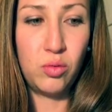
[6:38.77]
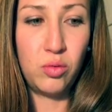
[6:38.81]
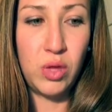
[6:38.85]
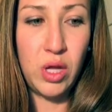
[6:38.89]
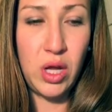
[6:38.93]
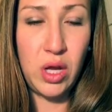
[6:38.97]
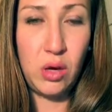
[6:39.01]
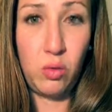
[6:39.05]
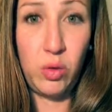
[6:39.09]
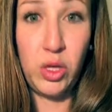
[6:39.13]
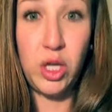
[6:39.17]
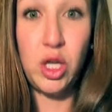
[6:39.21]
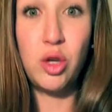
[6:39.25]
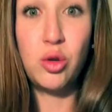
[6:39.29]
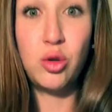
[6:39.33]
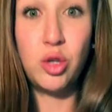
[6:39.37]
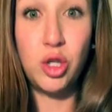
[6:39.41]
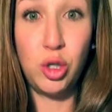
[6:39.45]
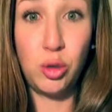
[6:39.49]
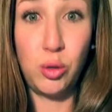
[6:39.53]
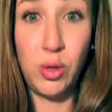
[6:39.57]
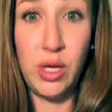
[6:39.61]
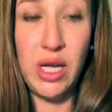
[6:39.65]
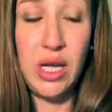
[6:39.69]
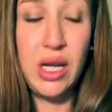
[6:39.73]
then when you
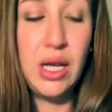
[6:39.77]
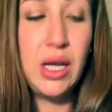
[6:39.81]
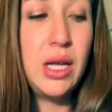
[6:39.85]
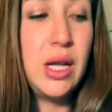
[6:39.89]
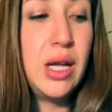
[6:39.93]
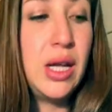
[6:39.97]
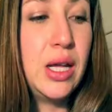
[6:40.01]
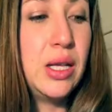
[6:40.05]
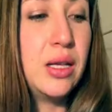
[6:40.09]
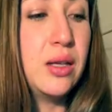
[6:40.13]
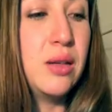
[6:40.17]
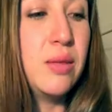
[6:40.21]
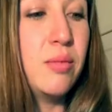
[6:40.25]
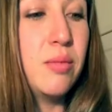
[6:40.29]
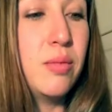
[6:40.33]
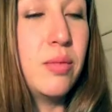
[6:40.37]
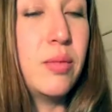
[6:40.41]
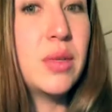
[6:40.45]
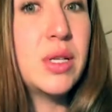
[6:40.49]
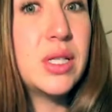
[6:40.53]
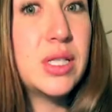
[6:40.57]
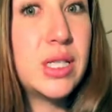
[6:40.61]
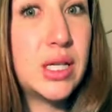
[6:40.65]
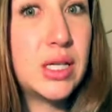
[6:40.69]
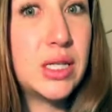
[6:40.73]
do eat
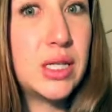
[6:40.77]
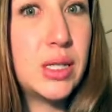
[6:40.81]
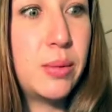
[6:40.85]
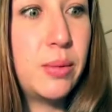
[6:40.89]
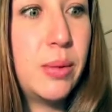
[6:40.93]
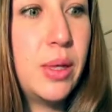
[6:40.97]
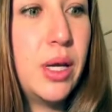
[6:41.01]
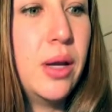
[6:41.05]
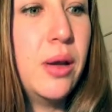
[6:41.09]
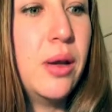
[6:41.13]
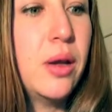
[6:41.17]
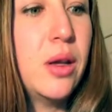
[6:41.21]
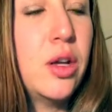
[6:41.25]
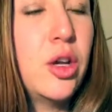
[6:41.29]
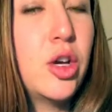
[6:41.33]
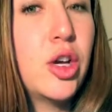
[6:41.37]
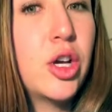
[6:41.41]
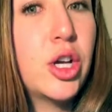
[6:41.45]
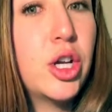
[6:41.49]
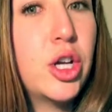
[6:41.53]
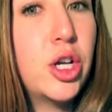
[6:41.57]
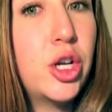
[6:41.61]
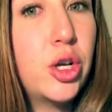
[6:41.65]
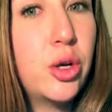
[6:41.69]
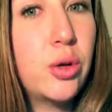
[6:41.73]
sensibly. You're
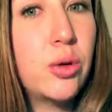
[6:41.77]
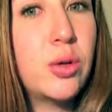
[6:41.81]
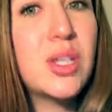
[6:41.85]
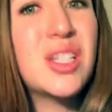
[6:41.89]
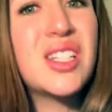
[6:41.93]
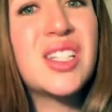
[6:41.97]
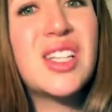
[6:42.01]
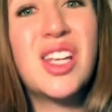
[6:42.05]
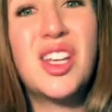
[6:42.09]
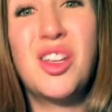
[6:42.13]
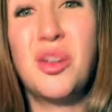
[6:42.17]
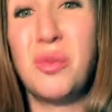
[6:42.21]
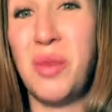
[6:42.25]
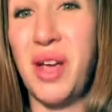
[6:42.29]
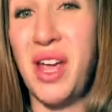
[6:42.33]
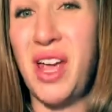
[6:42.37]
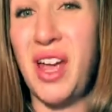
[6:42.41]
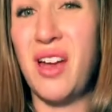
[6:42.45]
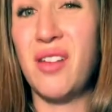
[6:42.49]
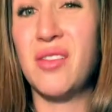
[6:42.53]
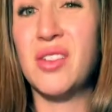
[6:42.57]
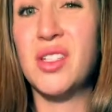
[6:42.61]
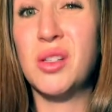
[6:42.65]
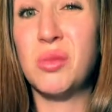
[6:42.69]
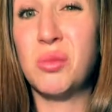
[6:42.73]
going to notice that you might
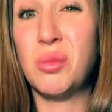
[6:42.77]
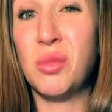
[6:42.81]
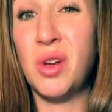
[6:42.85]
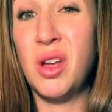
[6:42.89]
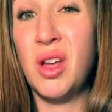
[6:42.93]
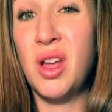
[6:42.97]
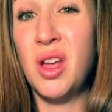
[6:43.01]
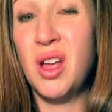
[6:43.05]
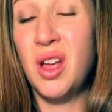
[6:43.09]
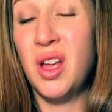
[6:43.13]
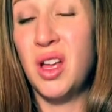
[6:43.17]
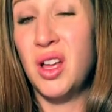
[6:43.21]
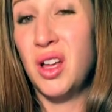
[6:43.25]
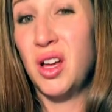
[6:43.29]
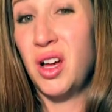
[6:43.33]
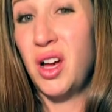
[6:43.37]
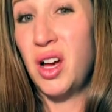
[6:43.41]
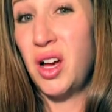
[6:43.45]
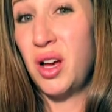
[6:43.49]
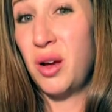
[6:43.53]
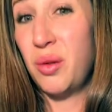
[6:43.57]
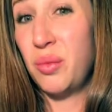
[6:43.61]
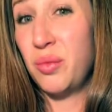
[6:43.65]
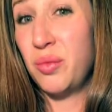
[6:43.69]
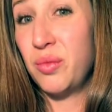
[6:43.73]
have some
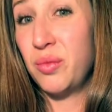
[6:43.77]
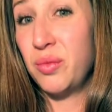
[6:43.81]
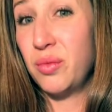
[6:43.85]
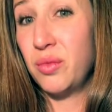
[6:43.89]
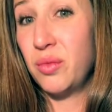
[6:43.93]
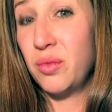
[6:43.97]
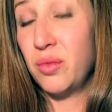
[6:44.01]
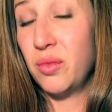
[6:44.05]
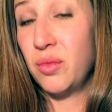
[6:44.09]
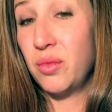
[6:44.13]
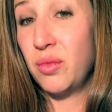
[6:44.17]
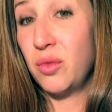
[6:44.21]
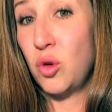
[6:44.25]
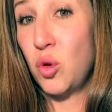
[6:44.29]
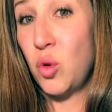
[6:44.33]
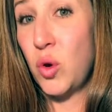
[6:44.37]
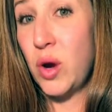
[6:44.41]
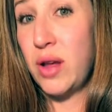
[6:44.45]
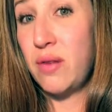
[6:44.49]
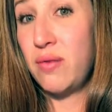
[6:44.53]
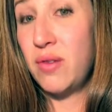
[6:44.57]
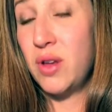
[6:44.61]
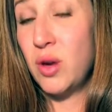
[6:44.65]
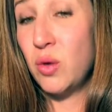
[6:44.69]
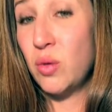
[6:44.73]

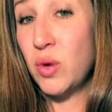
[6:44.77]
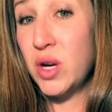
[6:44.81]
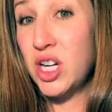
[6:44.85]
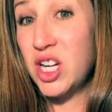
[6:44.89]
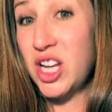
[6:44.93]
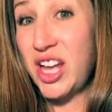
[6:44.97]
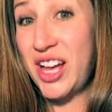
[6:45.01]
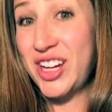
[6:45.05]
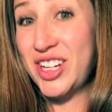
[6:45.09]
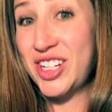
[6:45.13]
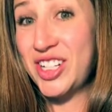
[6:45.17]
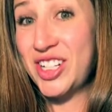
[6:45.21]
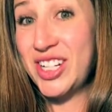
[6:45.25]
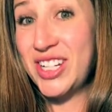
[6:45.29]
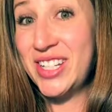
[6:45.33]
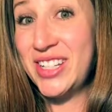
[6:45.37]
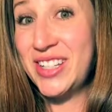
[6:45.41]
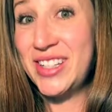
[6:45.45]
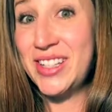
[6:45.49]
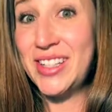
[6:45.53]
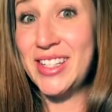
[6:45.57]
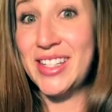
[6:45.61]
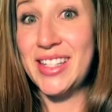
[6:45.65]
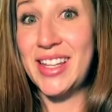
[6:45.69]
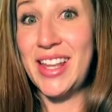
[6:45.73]
craving
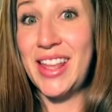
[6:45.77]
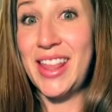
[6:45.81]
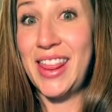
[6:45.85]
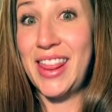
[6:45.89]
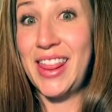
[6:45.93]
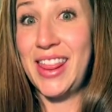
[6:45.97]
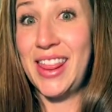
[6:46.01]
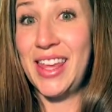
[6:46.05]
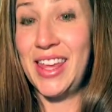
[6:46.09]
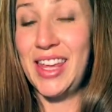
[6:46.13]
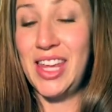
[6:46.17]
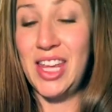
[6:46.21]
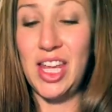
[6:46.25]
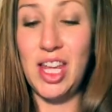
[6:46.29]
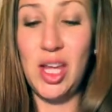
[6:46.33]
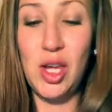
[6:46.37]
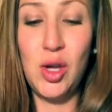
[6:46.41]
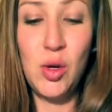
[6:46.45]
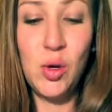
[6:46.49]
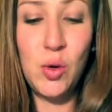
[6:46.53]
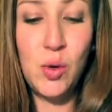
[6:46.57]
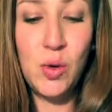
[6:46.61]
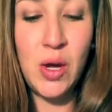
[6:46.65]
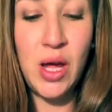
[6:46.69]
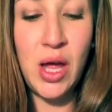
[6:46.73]
reductions. Thank
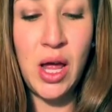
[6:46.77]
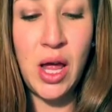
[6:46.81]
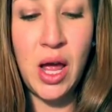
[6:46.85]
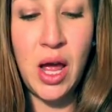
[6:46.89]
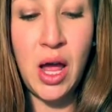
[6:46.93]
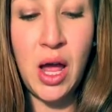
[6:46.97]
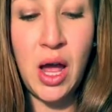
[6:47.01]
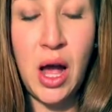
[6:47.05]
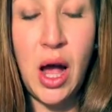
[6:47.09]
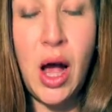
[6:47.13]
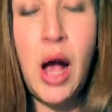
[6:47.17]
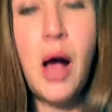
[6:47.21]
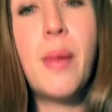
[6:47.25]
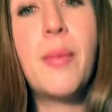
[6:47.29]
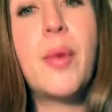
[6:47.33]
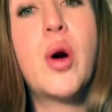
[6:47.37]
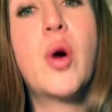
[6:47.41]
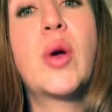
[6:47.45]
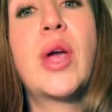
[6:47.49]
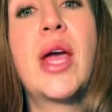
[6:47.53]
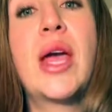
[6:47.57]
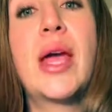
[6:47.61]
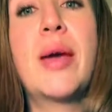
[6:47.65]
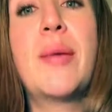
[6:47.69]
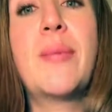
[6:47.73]
you.
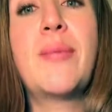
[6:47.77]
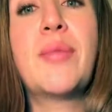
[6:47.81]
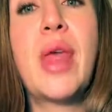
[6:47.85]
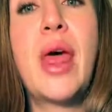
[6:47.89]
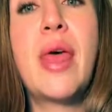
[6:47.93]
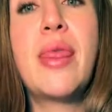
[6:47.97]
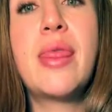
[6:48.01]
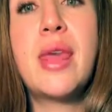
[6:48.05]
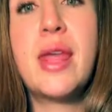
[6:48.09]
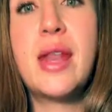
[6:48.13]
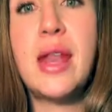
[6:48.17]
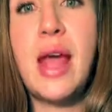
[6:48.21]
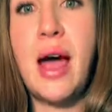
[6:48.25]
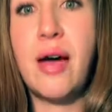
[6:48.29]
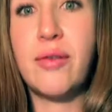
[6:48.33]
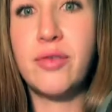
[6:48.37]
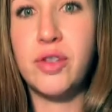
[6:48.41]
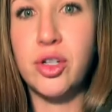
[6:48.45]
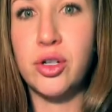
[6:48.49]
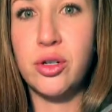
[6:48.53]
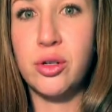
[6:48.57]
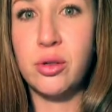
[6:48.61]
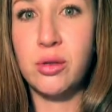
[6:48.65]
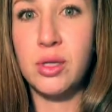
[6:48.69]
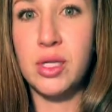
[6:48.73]
Okay, and then
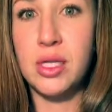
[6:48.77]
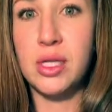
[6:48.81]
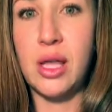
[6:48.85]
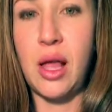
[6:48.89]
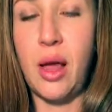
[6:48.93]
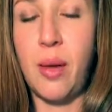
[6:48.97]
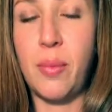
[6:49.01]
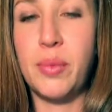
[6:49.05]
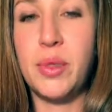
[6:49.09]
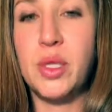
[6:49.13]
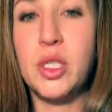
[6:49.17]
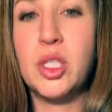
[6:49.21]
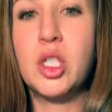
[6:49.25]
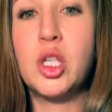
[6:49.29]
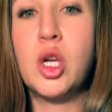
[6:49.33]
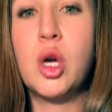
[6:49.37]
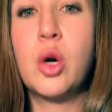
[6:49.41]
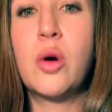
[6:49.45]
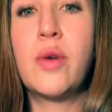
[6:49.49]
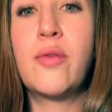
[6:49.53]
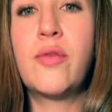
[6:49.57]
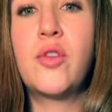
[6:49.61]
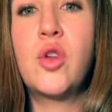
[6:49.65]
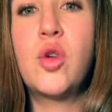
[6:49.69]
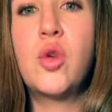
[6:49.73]
afternoon slump.
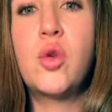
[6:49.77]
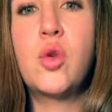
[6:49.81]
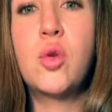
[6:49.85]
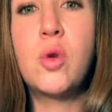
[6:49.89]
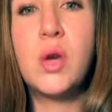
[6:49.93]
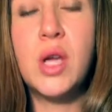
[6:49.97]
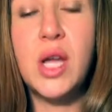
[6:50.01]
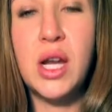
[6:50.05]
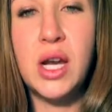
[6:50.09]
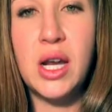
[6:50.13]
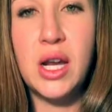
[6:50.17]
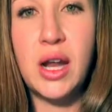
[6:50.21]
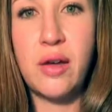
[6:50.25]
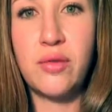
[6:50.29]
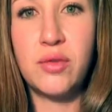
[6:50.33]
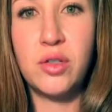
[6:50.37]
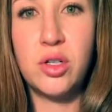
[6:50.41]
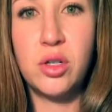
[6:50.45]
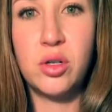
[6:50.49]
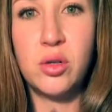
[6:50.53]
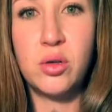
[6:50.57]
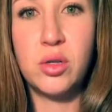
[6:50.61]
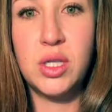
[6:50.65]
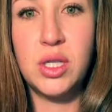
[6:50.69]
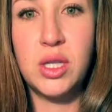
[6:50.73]
So if you get an
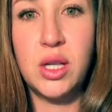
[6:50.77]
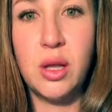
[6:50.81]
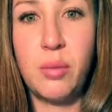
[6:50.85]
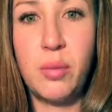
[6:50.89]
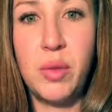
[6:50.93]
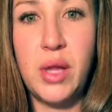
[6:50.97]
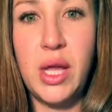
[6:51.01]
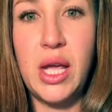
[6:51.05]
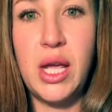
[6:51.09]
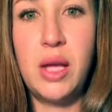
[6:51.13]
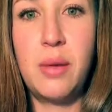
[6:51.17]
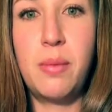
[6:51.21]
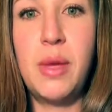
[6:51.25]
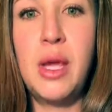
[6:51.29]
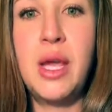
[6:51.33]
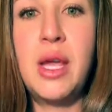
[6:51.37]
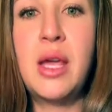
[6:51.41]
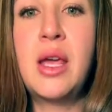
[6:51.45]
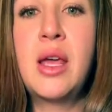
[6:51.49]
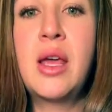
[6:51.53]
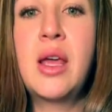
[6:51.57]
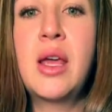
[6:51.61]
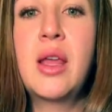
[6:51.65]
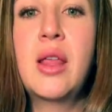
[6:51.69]
afternoon slump like me,